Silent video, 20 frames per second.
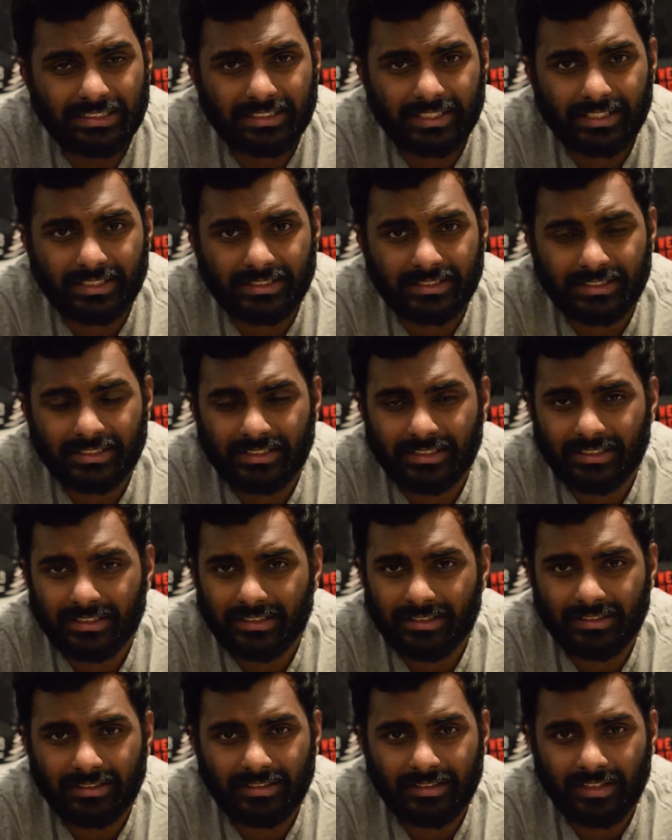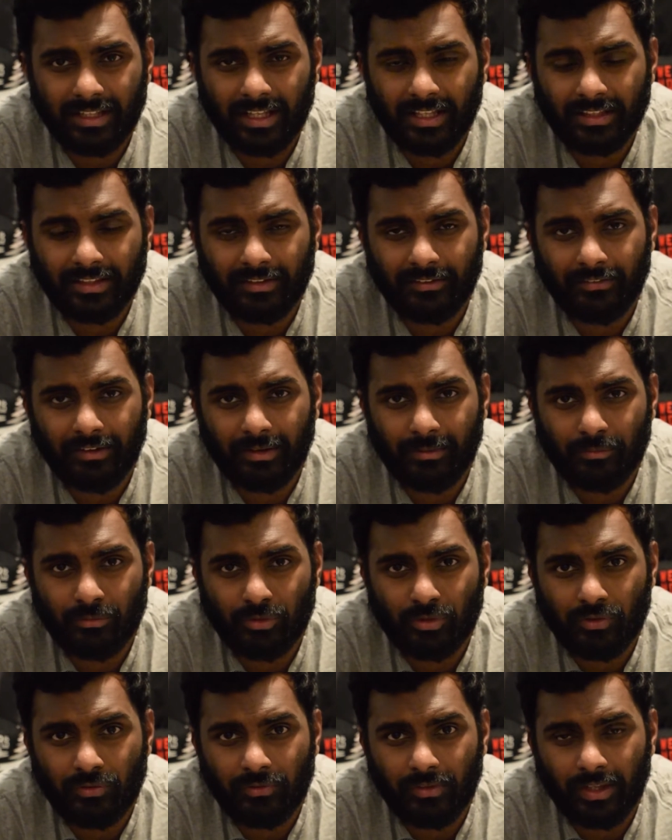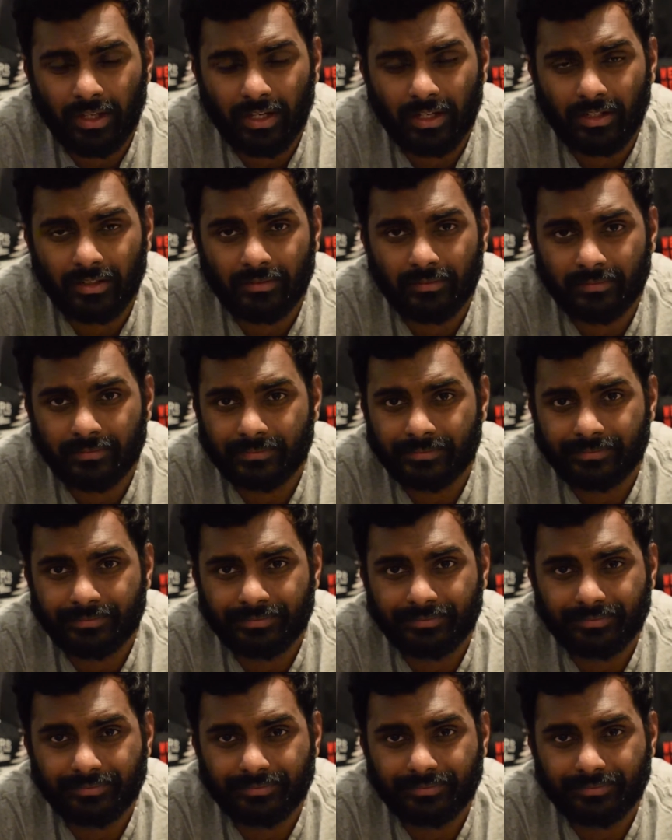Just not the right move there.